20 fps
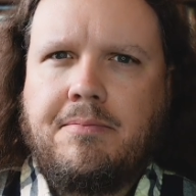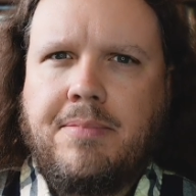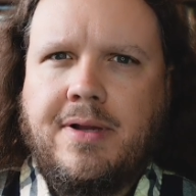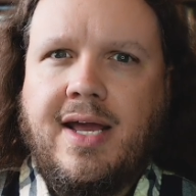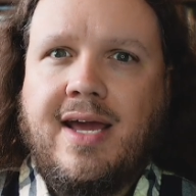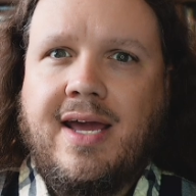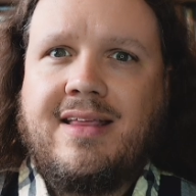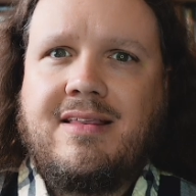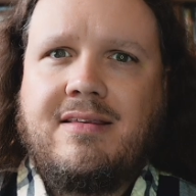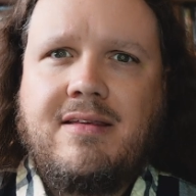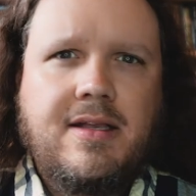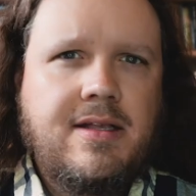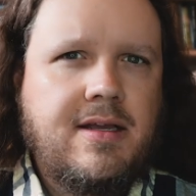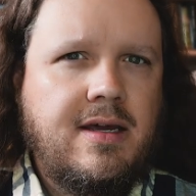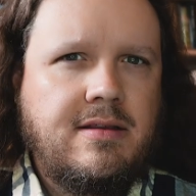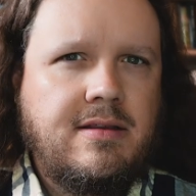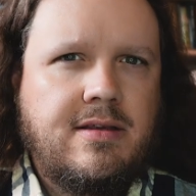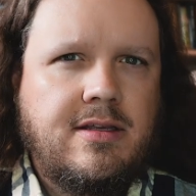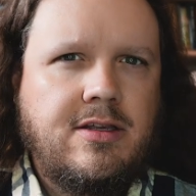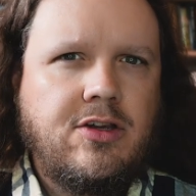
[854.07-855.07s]
but I did
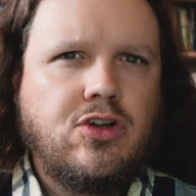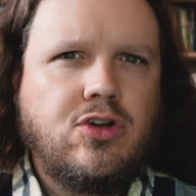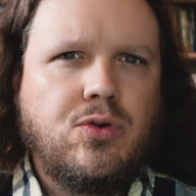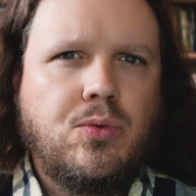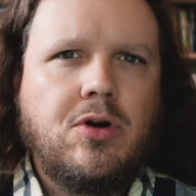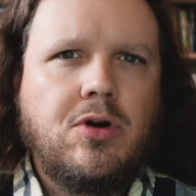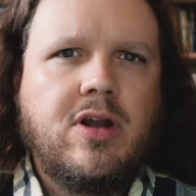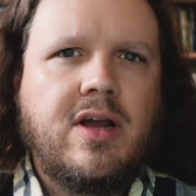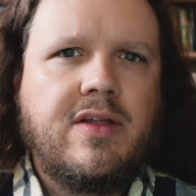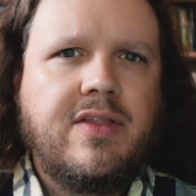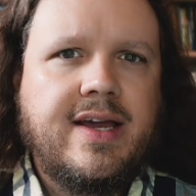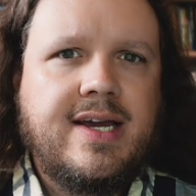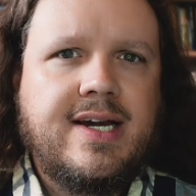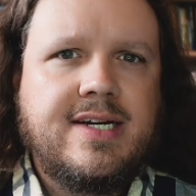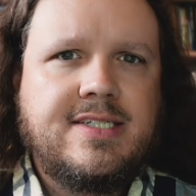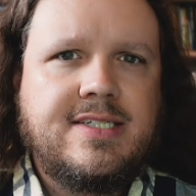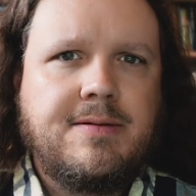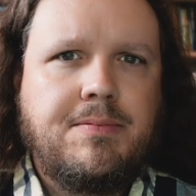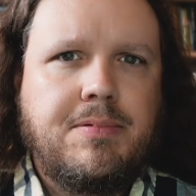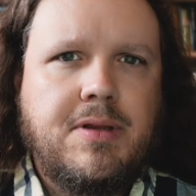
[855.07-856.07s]
continue to work on the
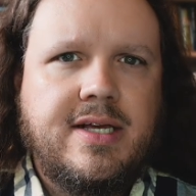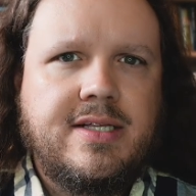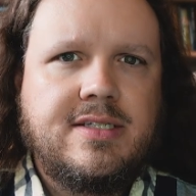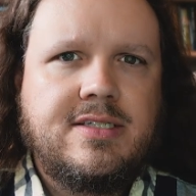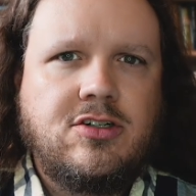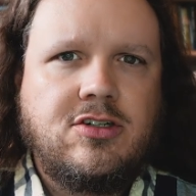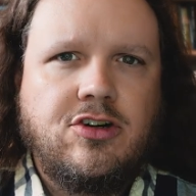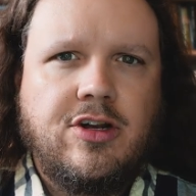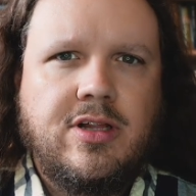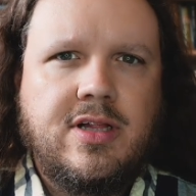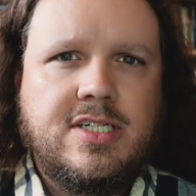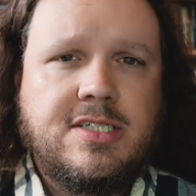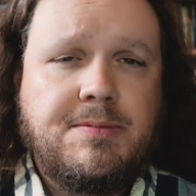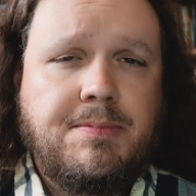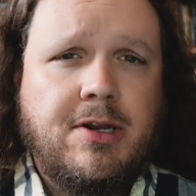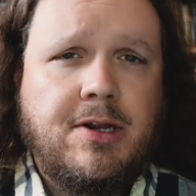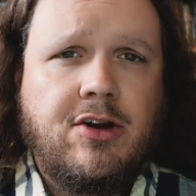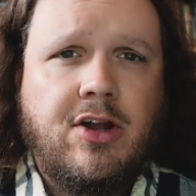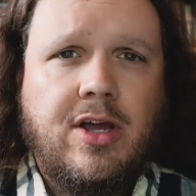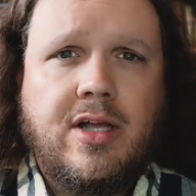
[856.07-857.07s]
gusset plates during this
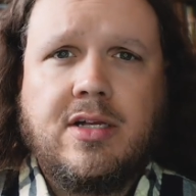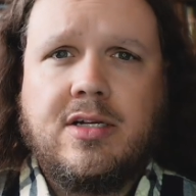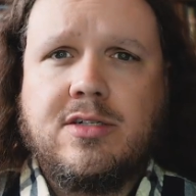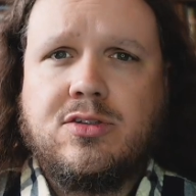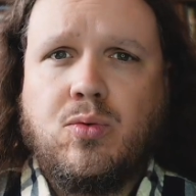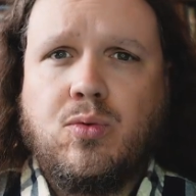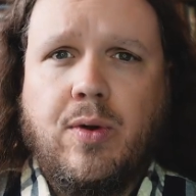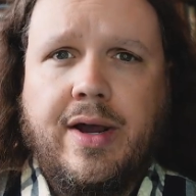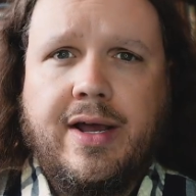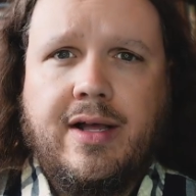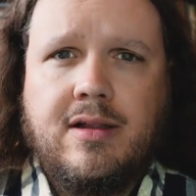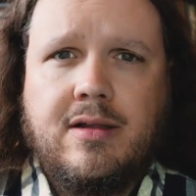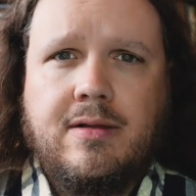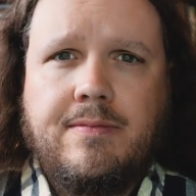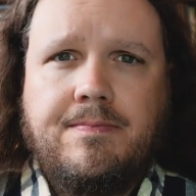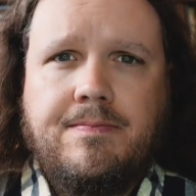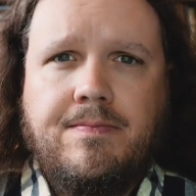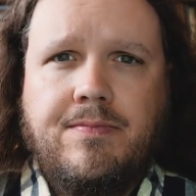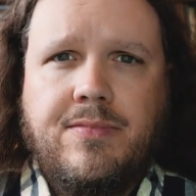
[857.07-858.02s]
period as well.